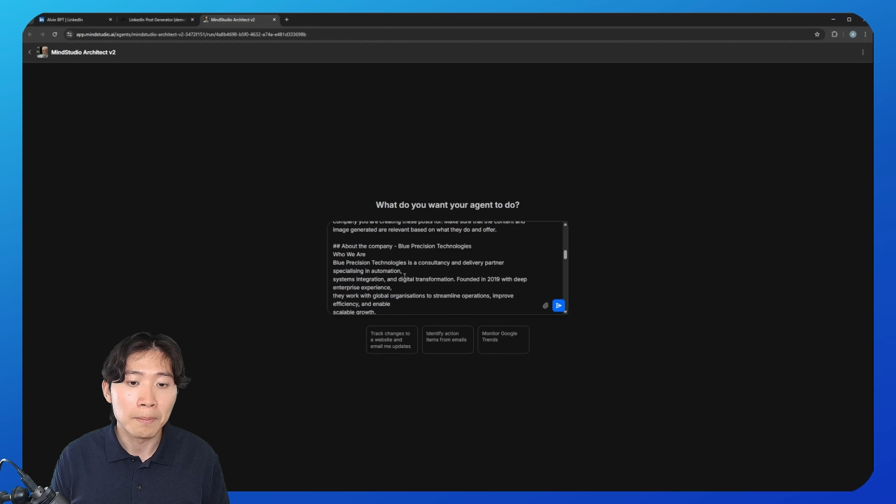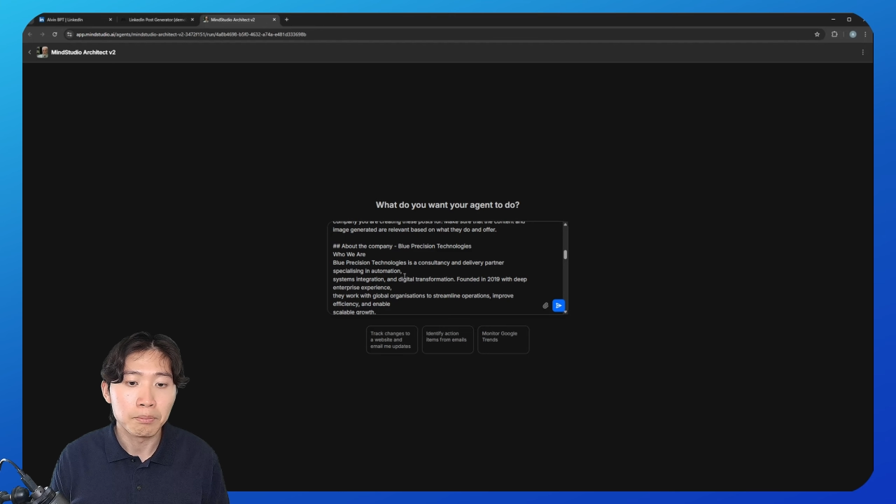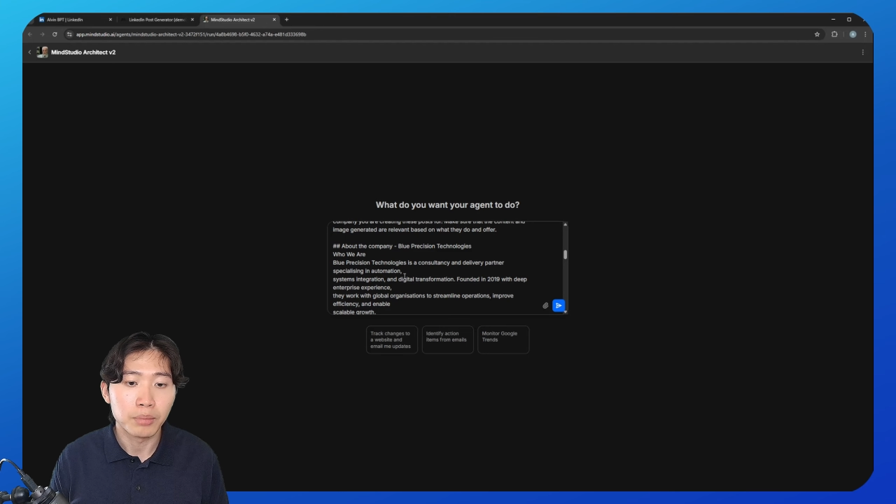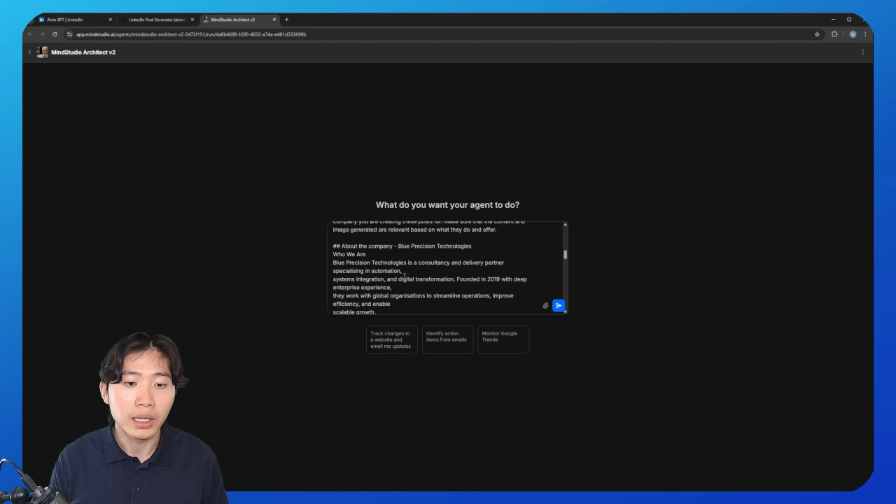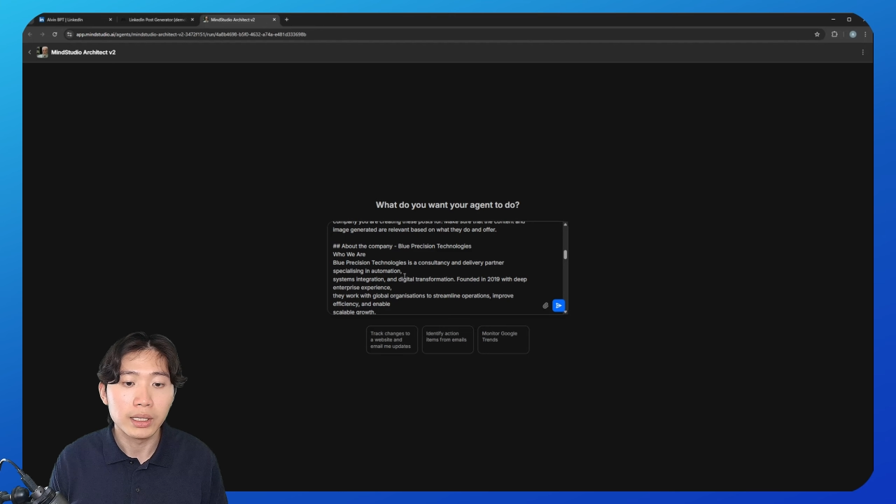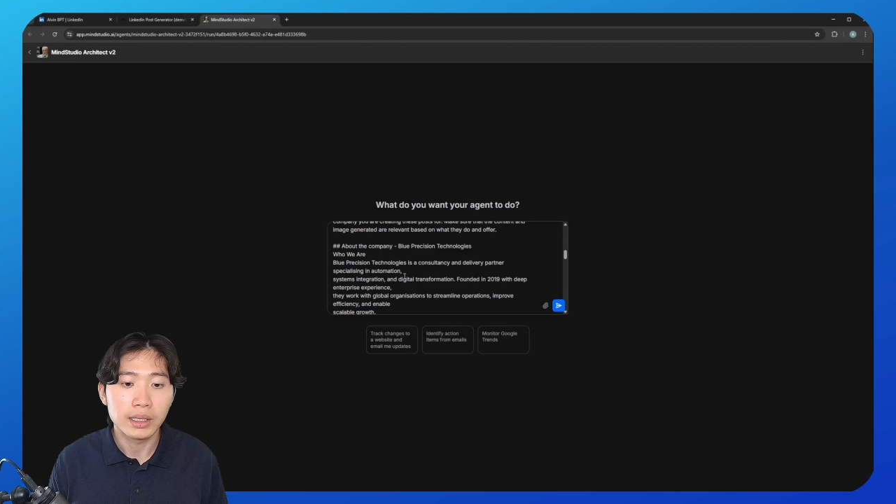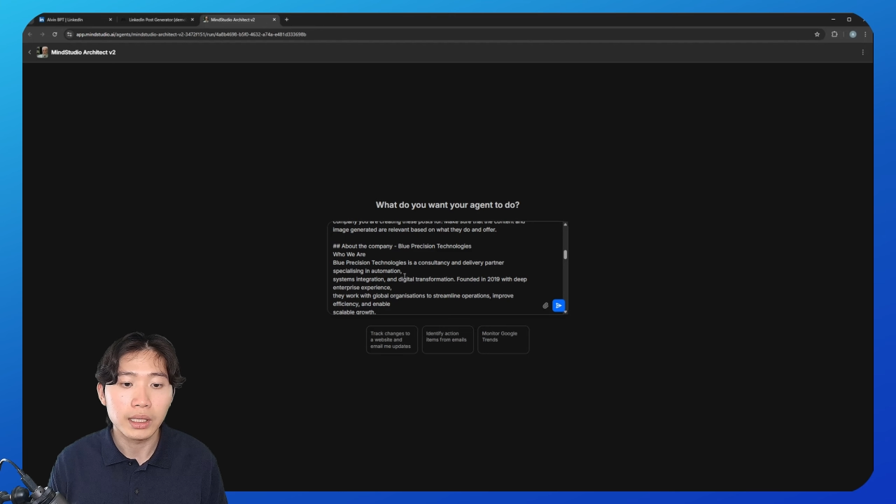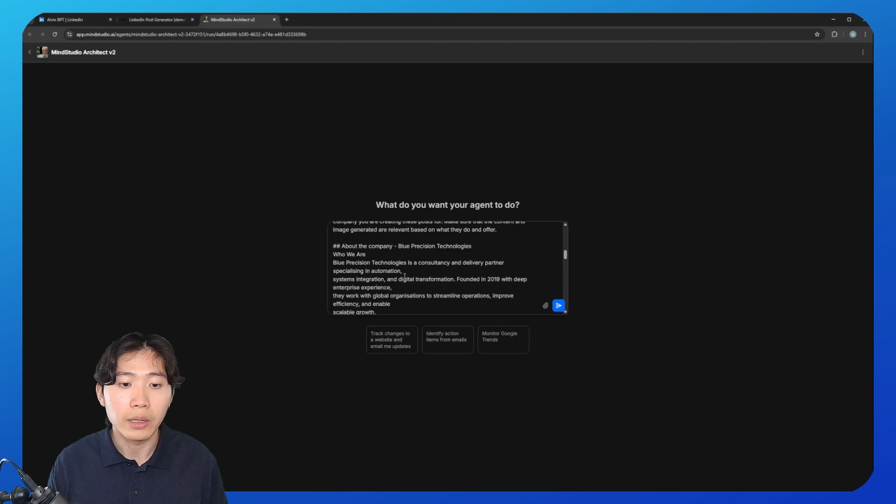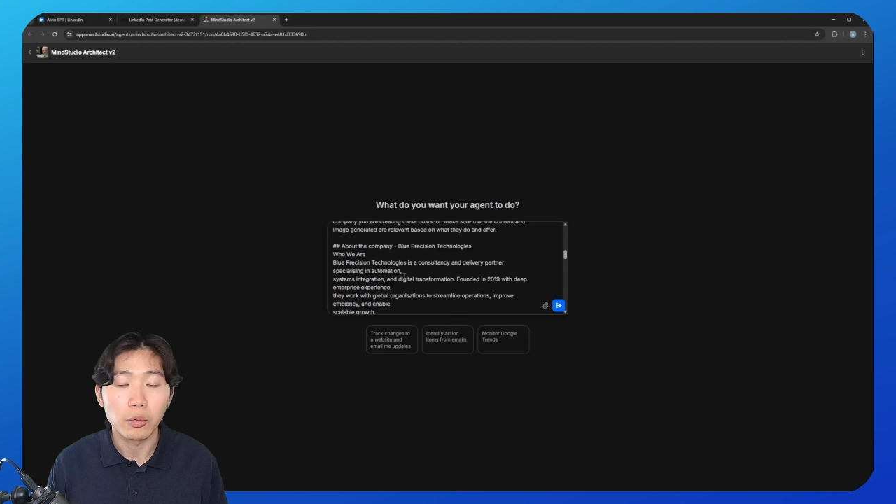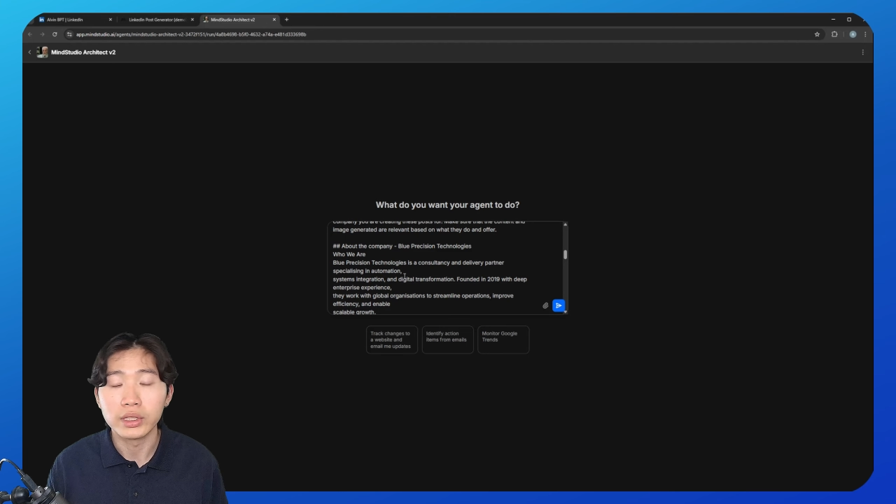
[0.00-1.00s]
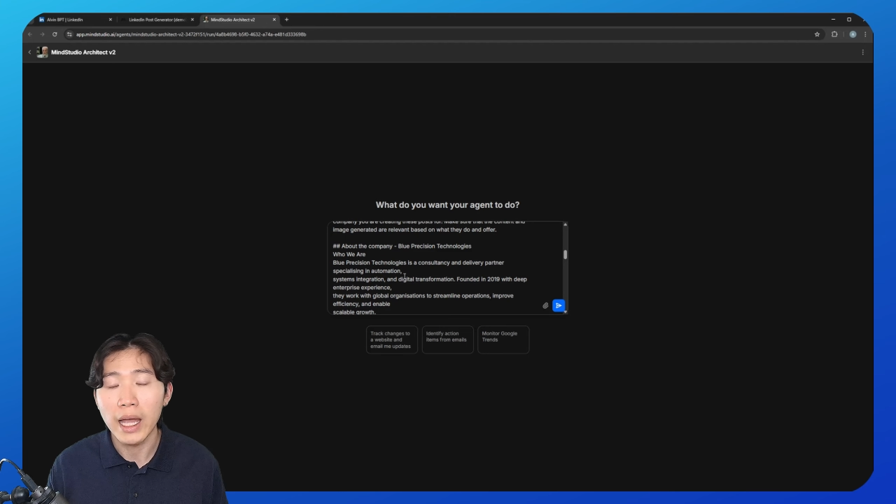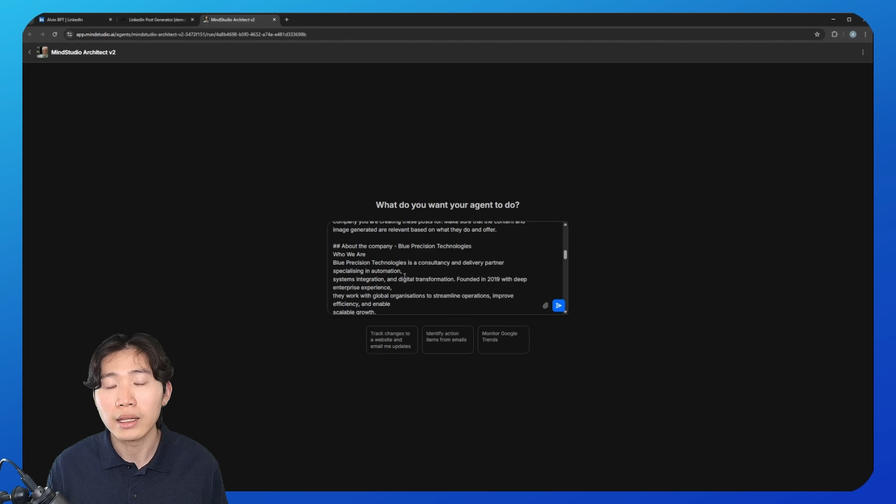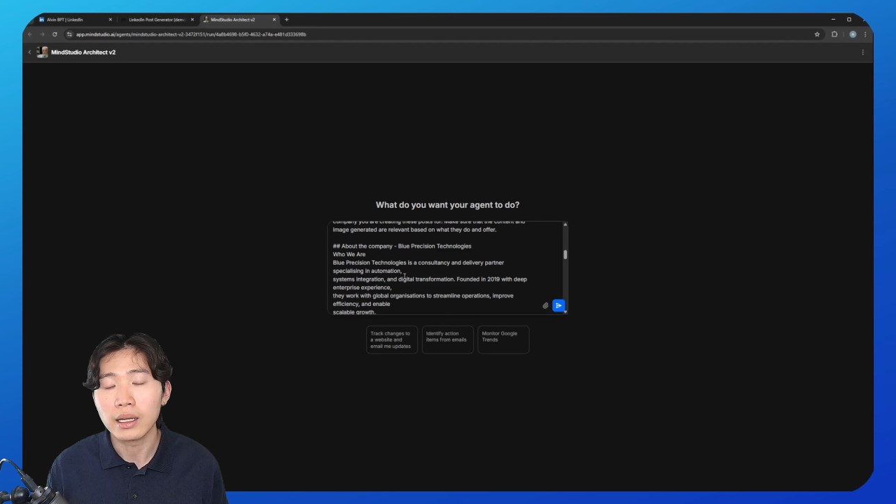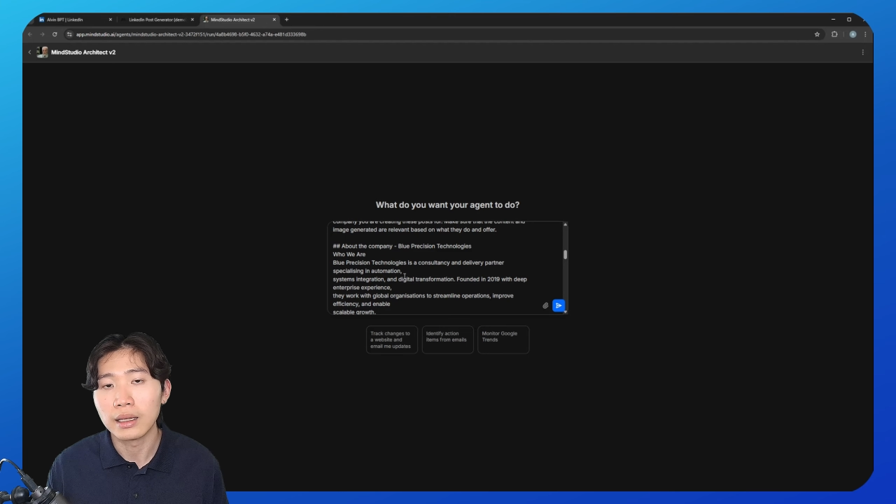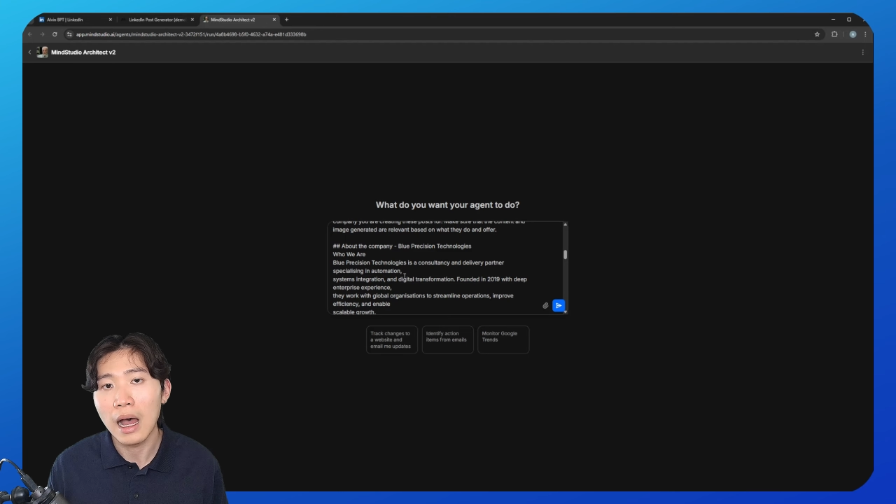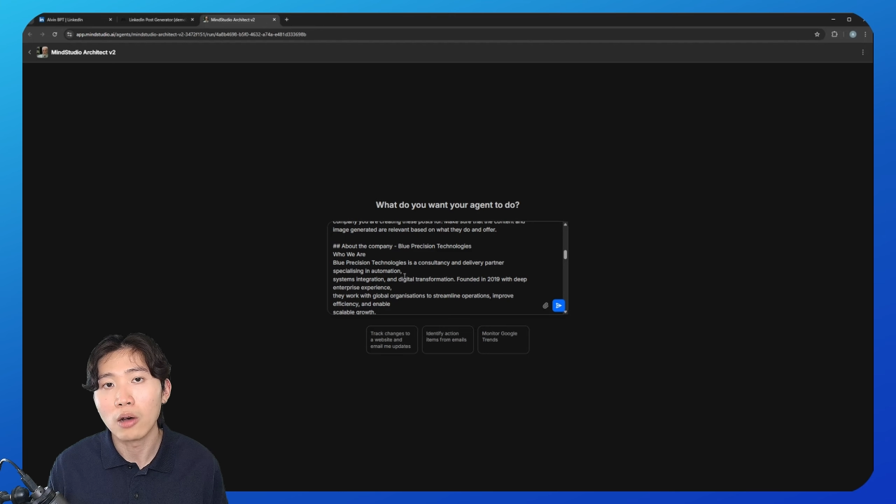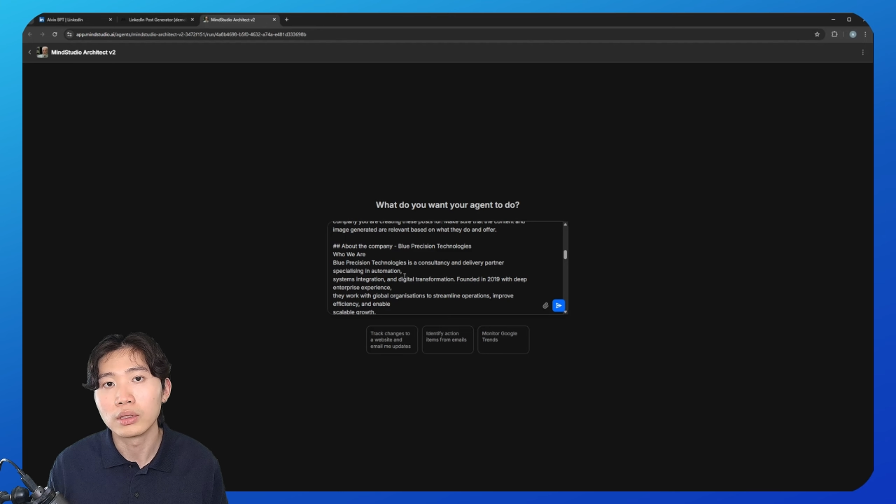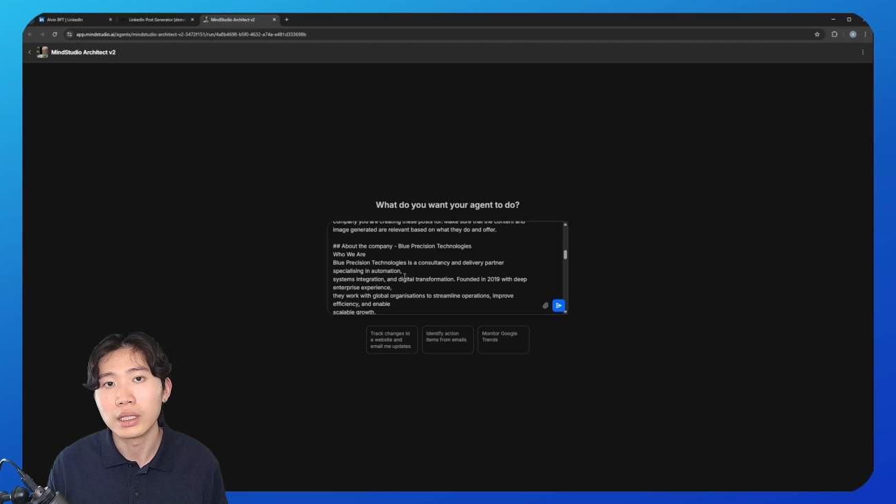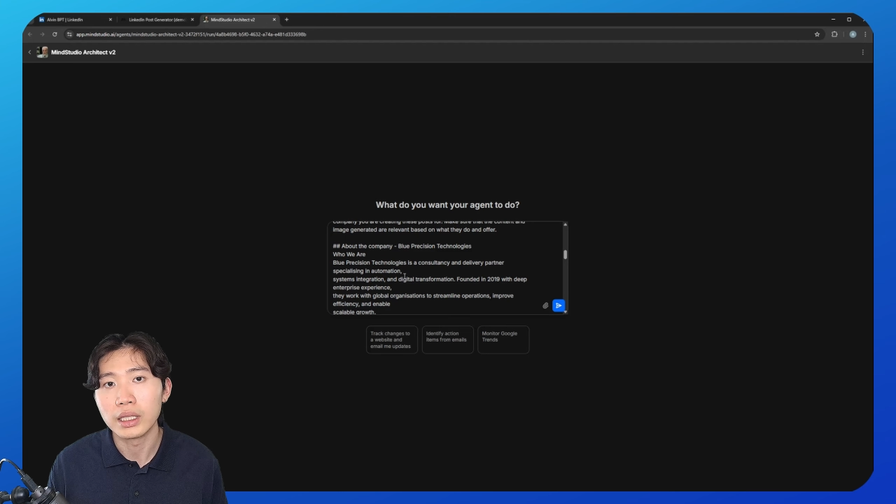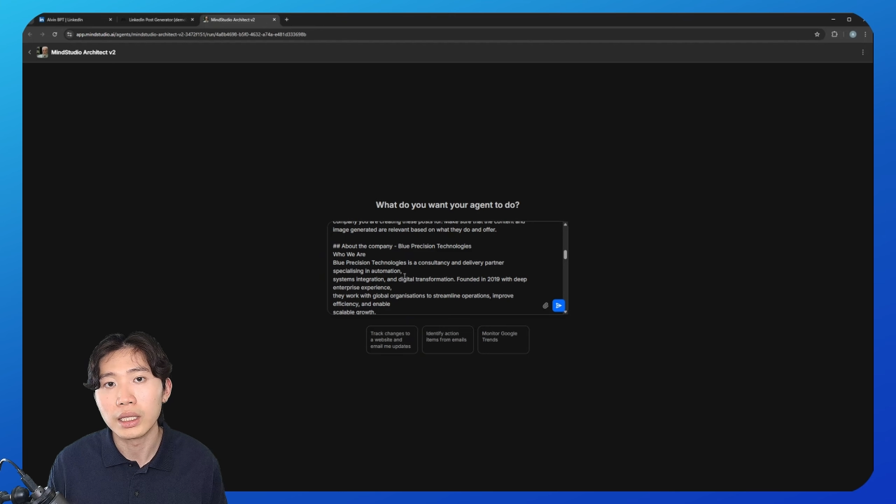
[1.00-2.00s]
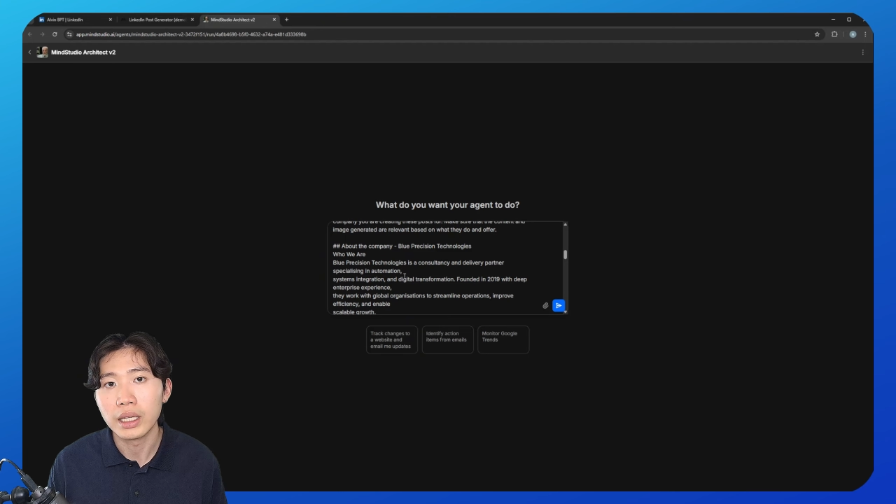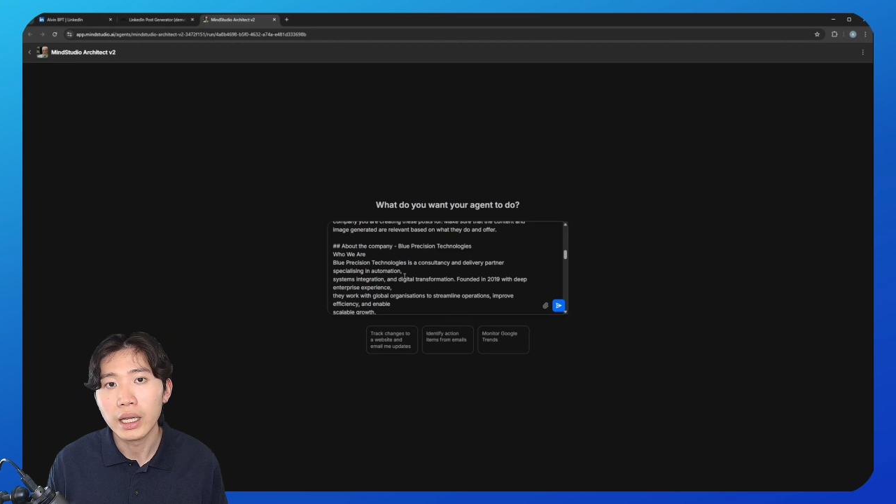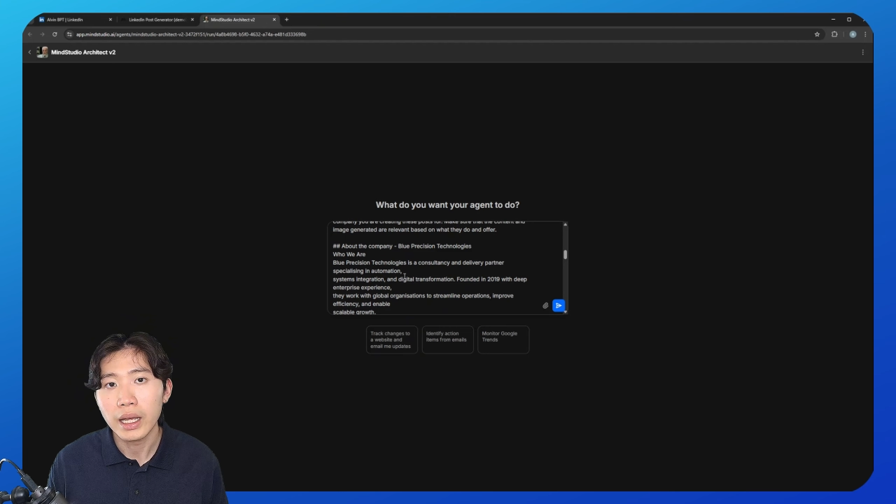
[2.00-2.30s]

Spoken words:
because it will then allow the